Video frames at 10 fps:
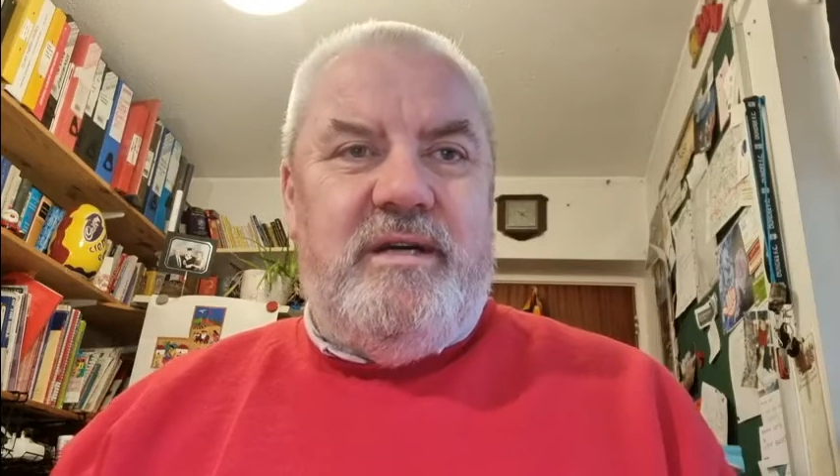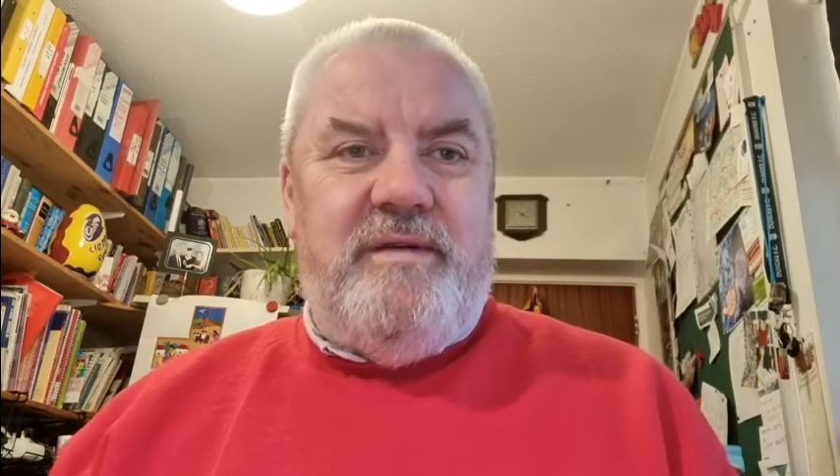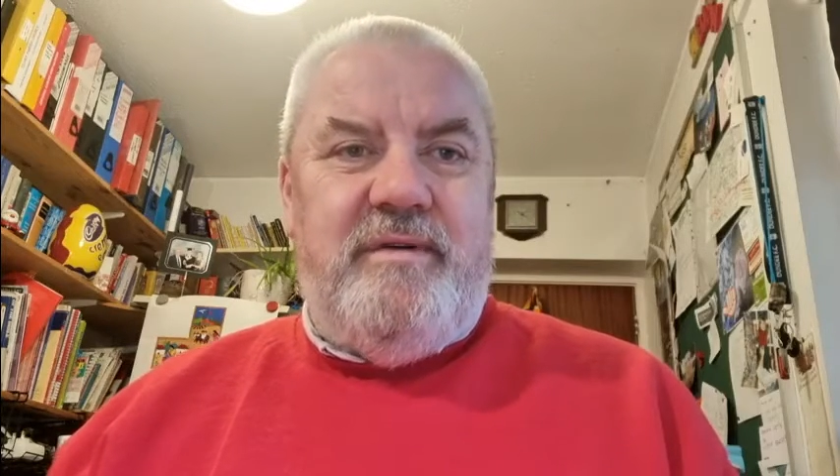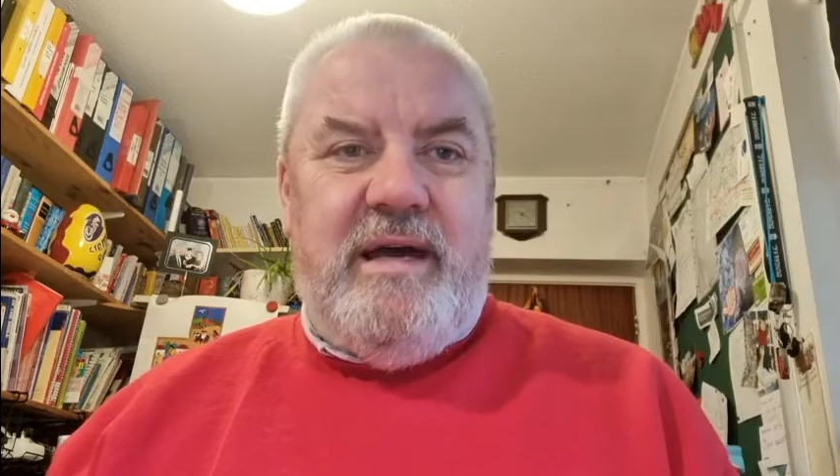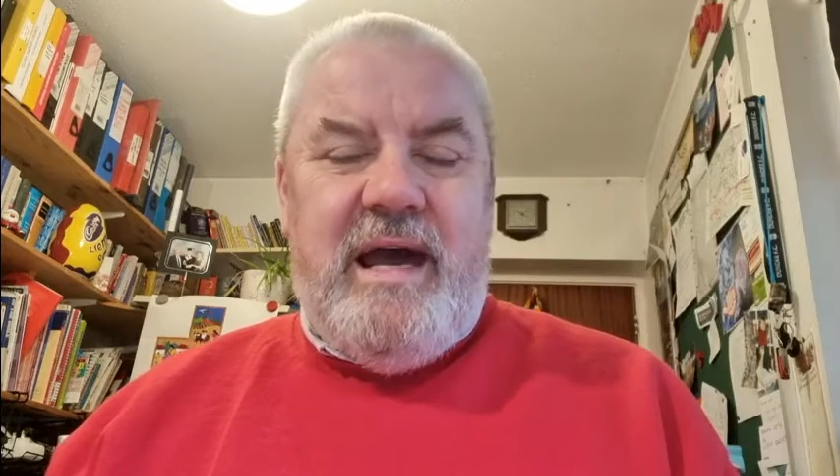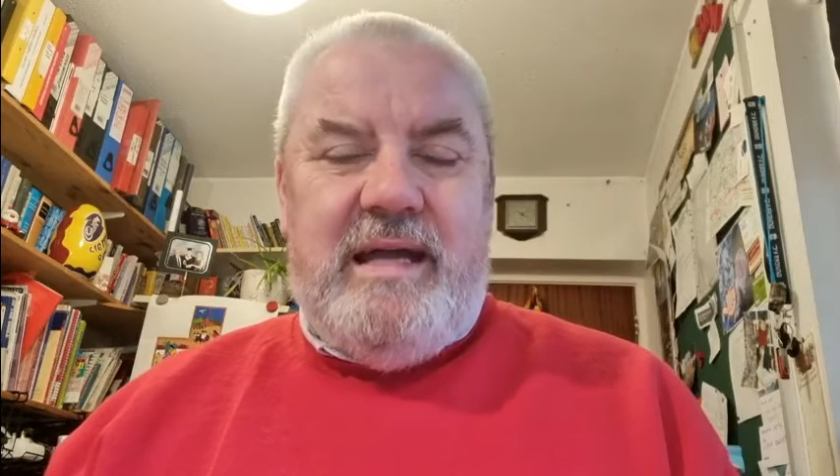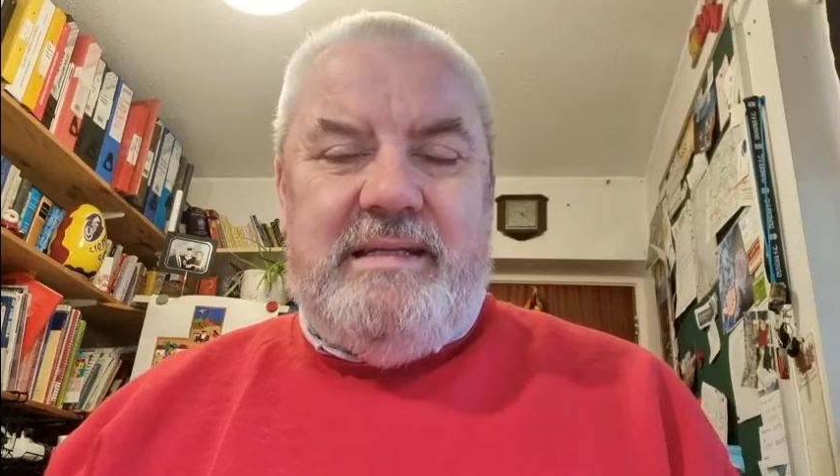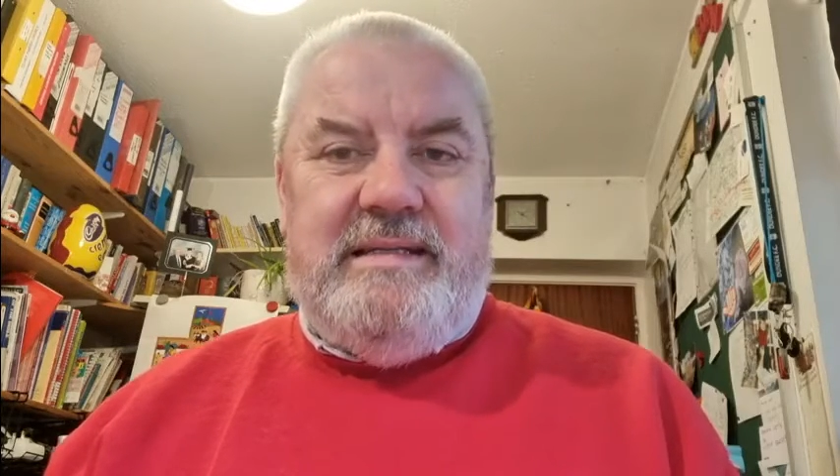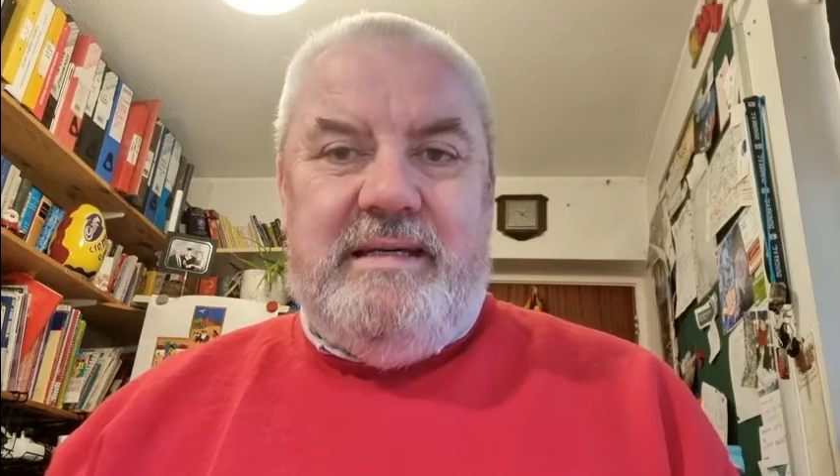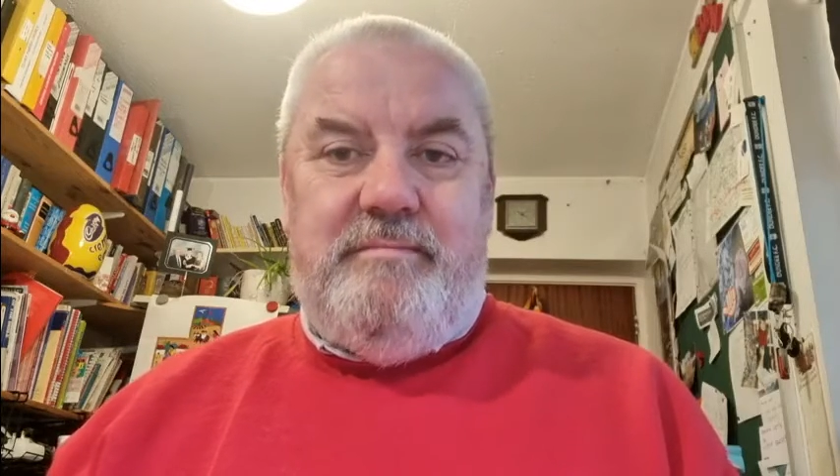giving it a
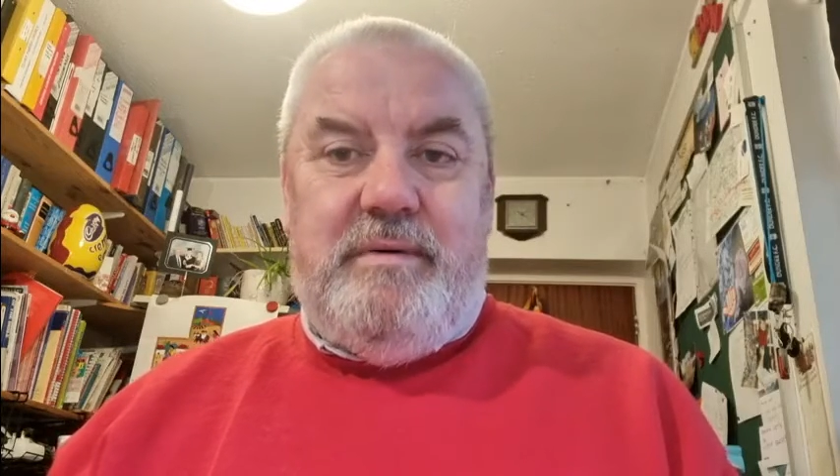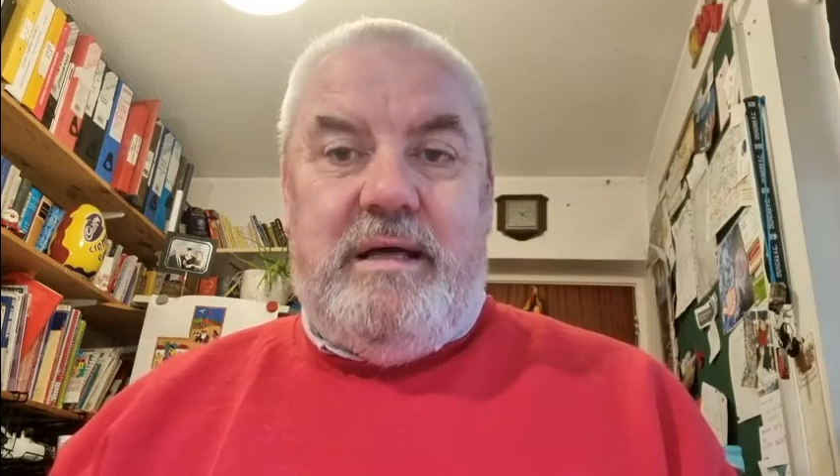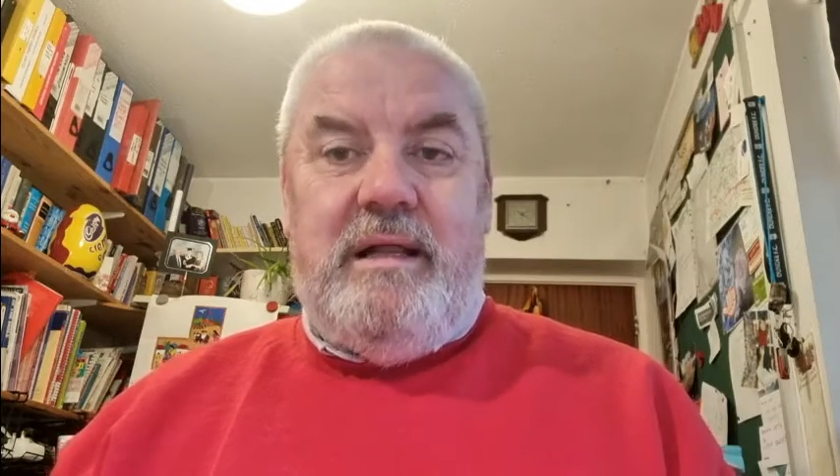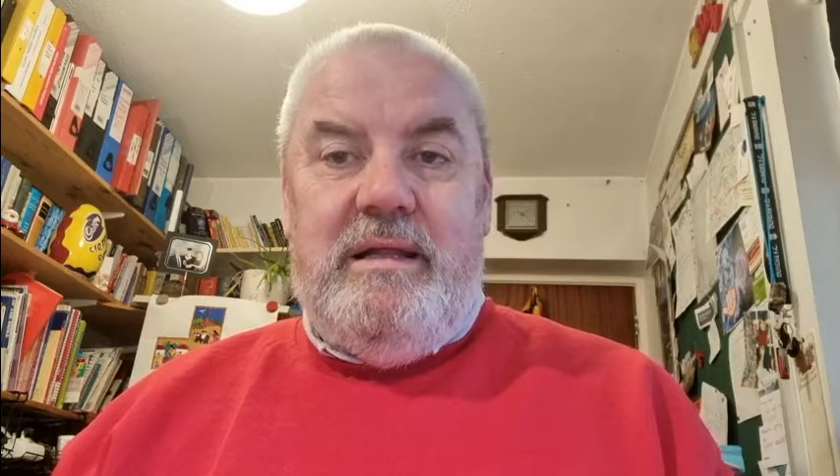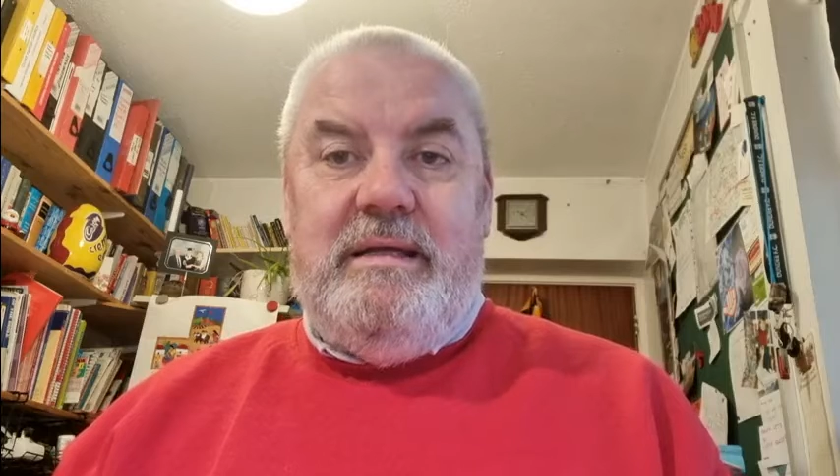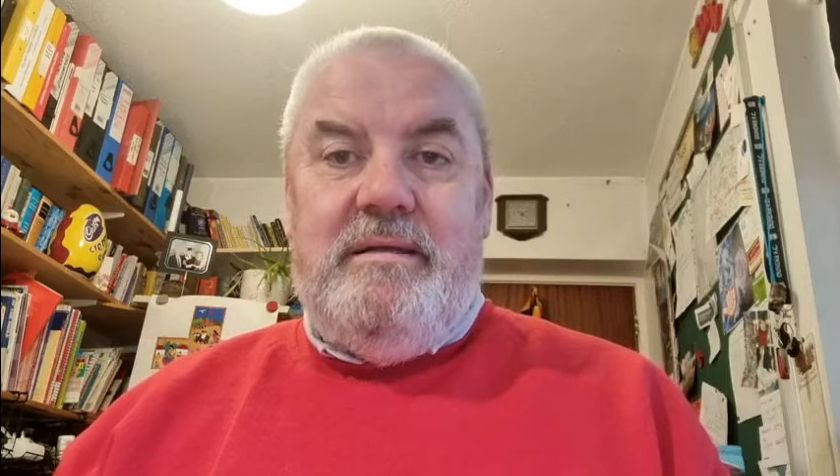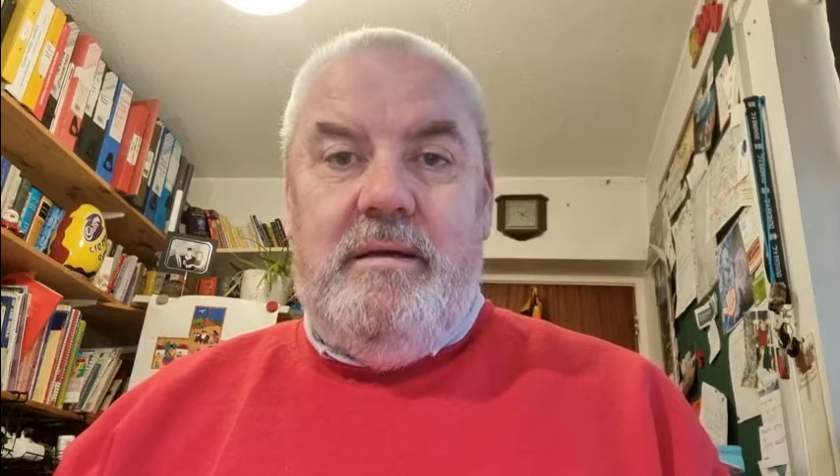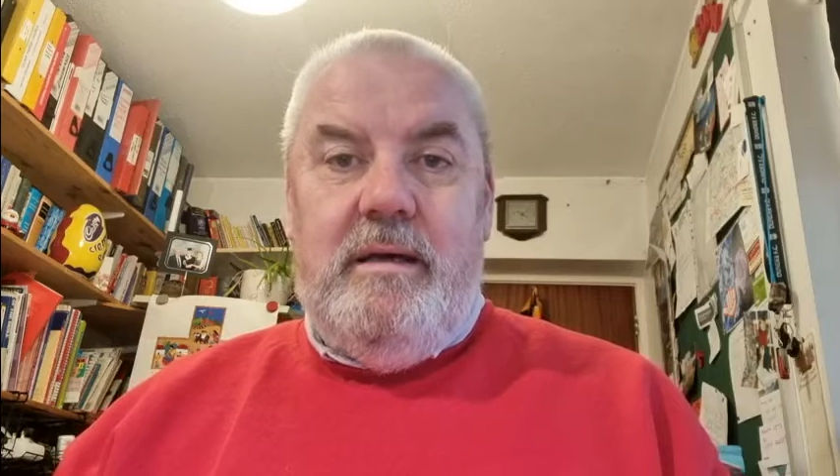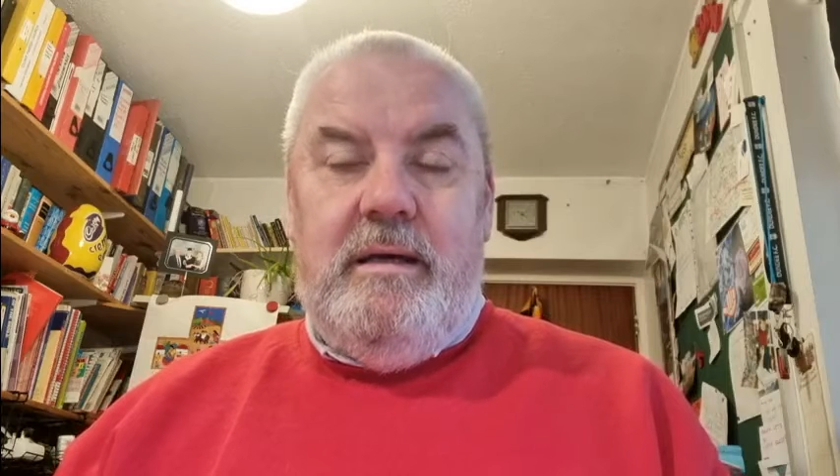deep clean